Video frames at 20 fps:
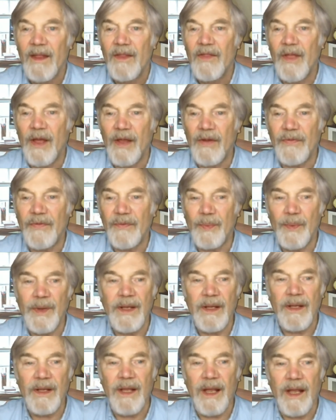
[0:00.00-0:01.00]
Thus, we
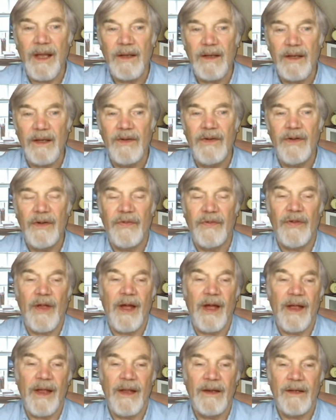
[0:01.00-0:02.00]
can get a
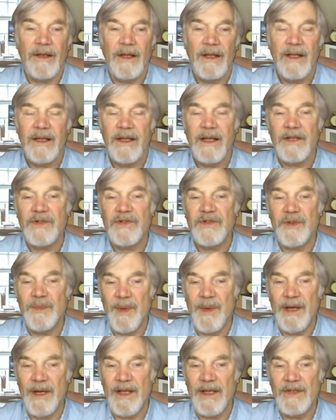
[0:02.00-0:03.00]
desired,
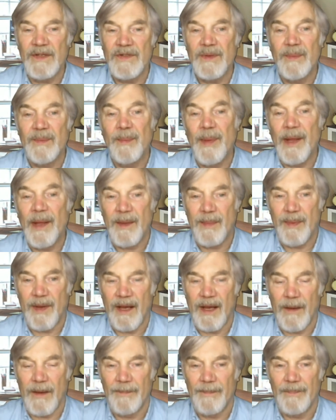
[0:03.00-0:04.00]
customized
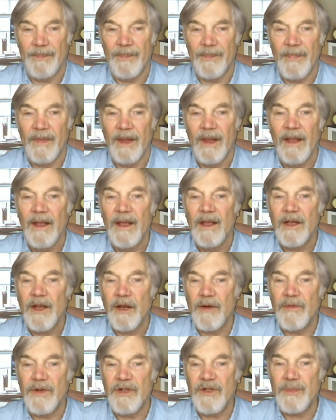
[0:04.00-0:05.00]
baby.
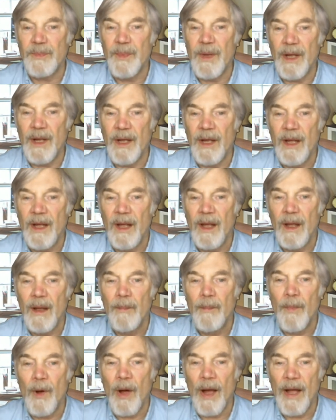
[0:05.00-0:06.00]
Karishma
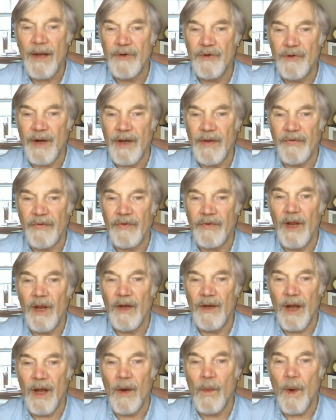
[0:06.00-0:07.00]
Mohandras
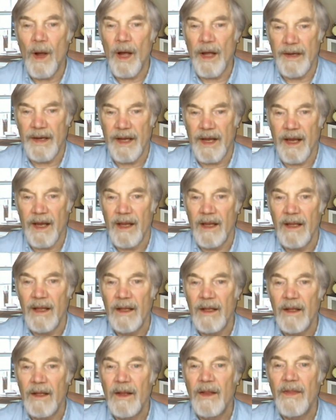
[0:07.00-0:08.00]
Nawani,
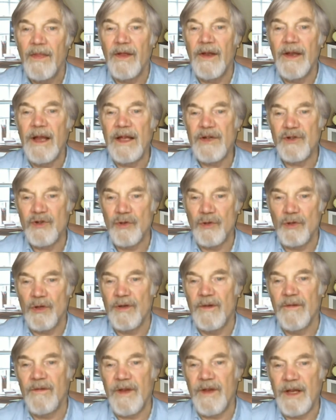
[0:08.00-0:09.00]
the national
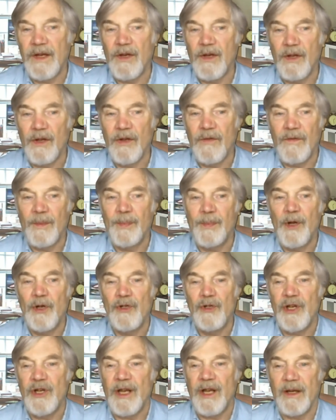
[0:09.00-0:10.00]
convener of the
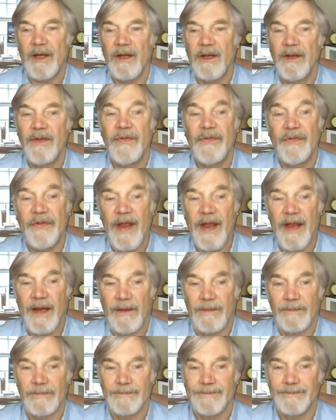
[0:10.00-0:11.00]
project,
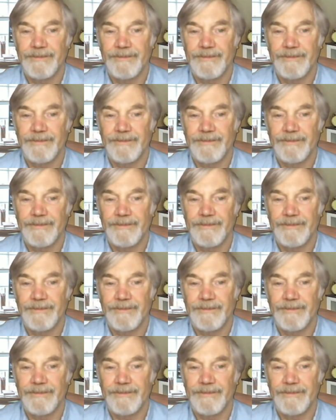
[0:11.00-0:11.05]
said,